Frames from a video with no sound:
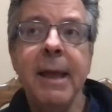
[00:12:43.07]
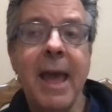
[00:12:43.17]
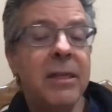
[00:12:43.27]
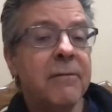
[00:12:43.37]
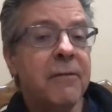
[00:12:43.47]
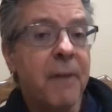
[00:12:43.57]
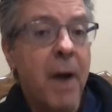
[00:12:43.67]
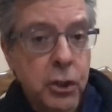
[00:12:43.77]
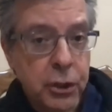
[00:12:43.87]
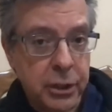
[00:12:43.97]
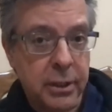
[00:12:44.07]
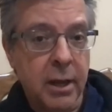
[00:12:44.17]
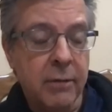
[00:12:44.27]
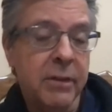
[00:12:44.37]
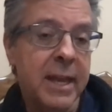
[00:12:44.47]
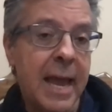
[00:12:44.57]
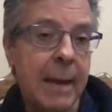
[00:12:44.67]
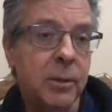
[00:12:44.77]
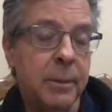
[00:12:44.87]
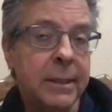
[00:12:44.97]
and the function of the
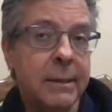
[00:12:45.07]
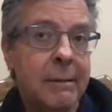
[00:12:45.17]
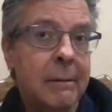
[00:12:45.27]
abdomen